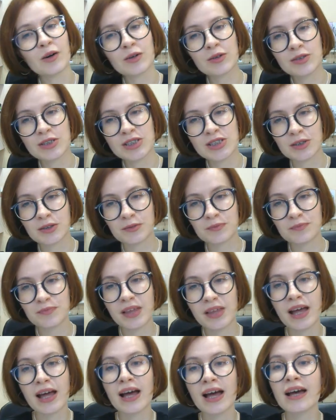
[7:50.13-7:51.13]
Also,
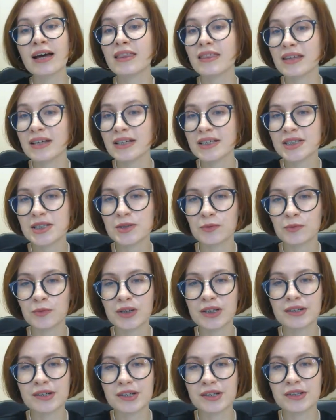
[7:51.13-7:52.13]
this is
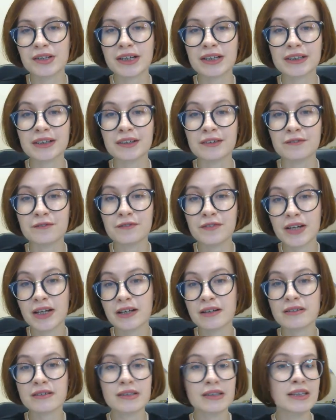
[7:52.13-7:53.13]
where you can
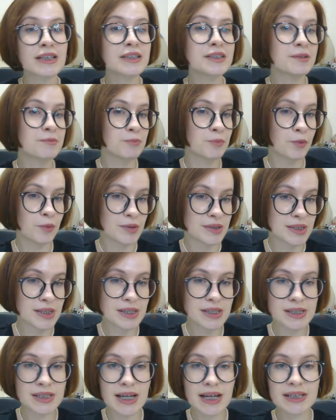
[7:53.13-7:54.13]
configure the
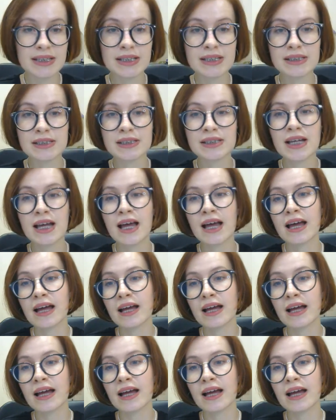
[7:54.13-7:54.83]
deposit settings